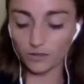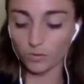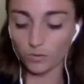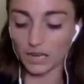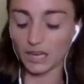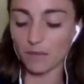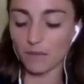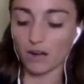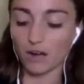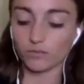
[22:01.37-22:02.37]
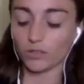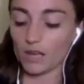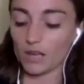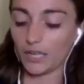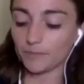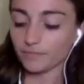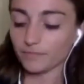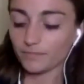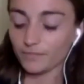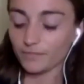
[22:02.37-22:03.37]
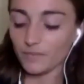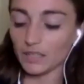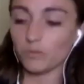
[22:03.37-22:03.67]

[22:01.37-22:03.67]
when I came out. So, like, it was